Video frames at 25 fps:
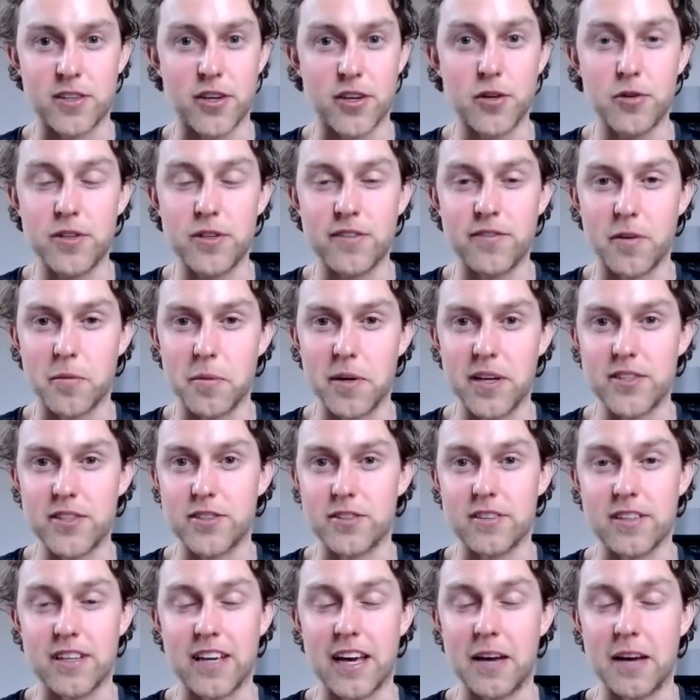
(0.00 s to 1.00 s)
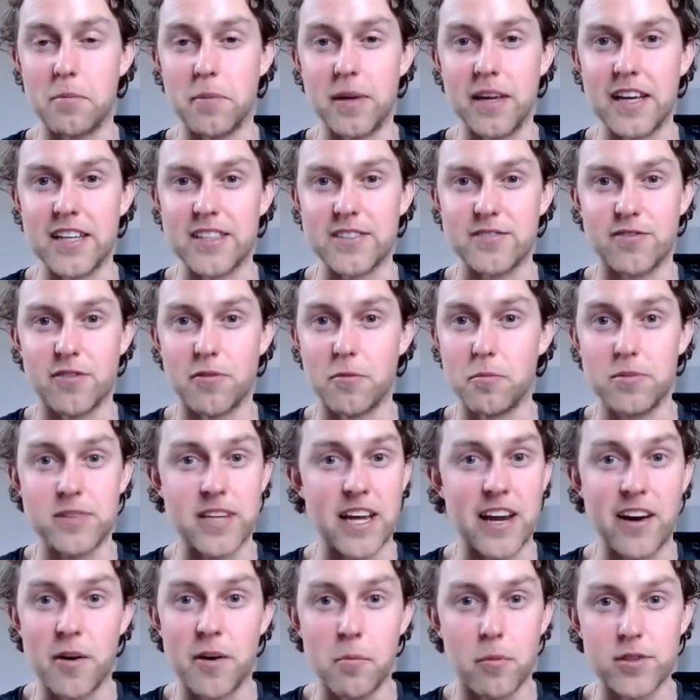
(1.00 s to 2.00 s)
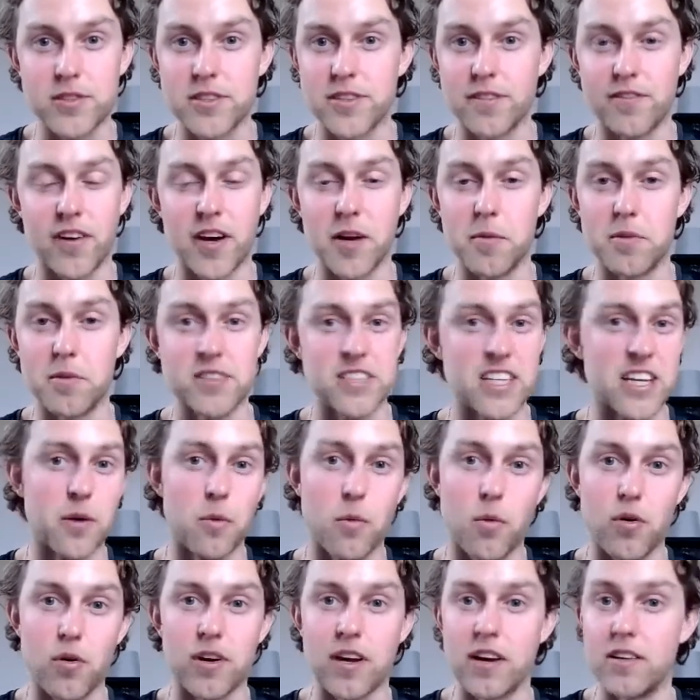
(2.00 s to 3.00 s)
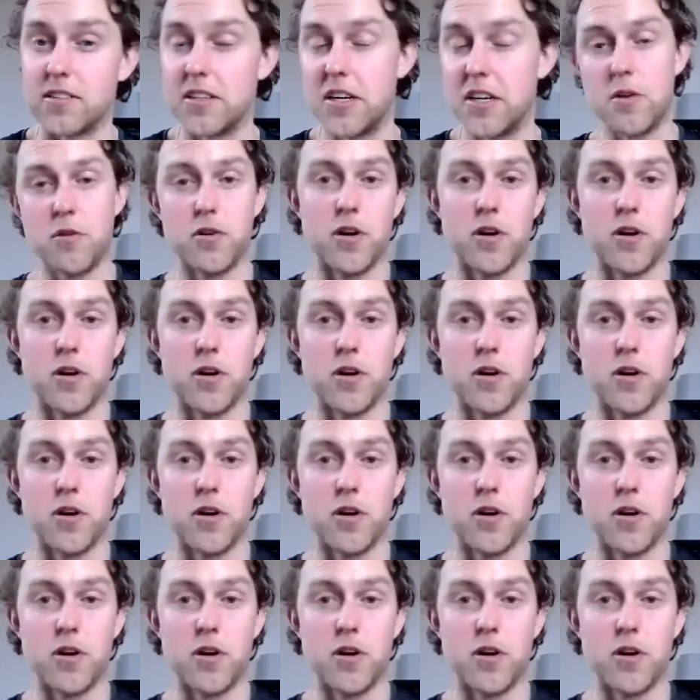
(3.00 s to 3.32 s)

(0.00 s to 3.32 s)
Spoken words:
Acute inflammation can be as from tear muscle fibers in a workout,